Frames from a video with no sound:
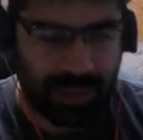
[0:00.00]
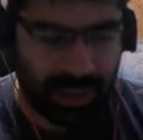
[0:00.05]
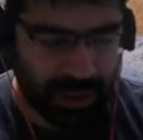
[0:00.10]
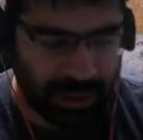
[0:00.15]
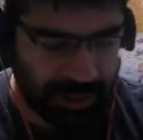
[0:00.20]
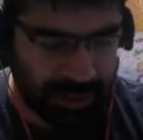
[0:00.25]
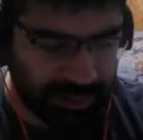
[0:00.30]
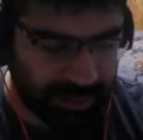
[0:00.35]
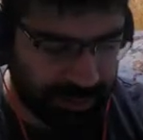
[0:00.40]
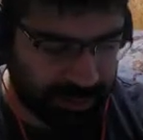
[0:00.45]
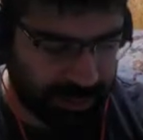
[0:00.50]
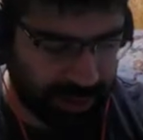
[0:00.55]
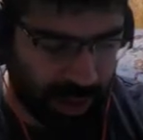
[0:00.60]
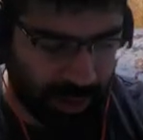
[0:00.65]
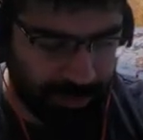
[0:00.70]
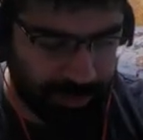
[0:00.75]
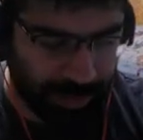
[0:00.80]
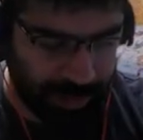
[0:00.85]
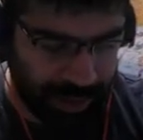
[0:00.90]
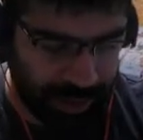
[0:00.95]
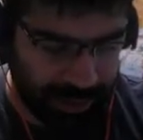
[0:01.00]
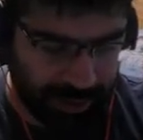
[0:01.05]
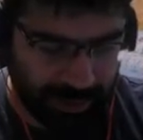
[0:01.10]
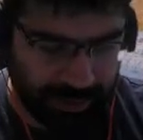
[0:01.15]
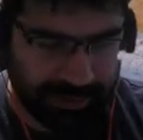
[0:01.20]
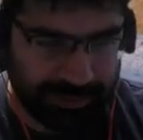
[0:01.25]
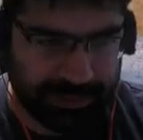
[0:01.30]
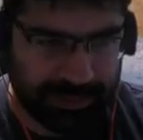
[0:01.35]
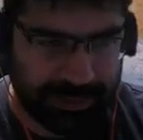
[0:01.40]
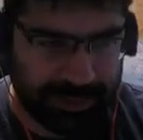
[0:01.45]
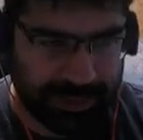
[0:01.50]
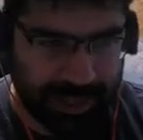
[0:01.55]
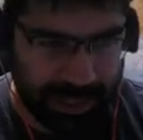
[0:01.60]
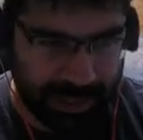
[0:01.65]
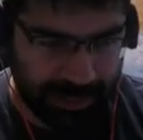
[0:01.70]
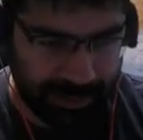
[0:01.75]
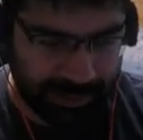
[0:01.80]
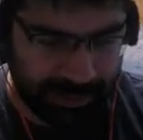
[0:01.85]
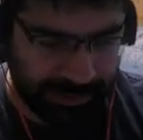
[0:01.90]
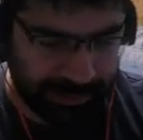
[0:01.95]
Stopping is
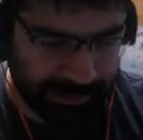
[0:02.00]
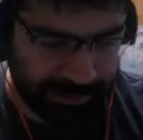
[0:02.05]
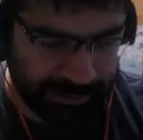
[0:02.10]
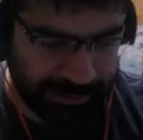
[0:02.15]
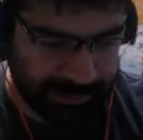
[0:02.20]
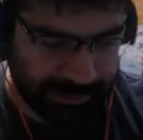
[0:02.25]
deny list.